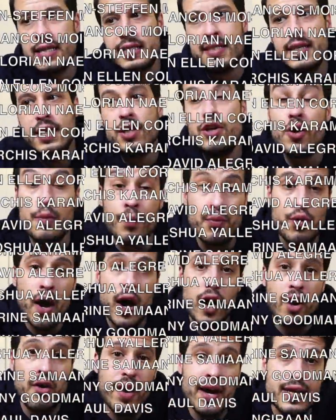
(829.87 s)
seeing your
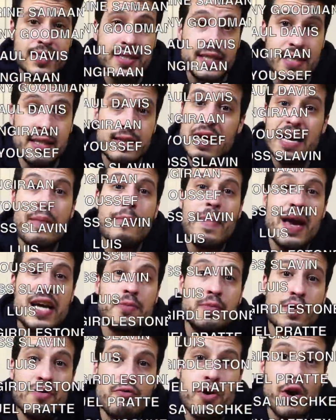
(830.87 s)
progress.
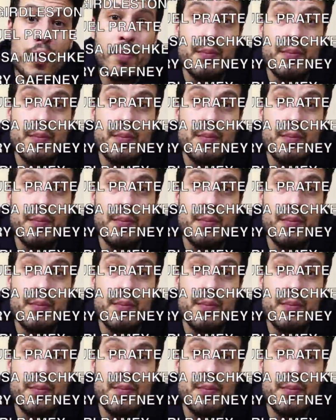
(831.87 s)
Makes me real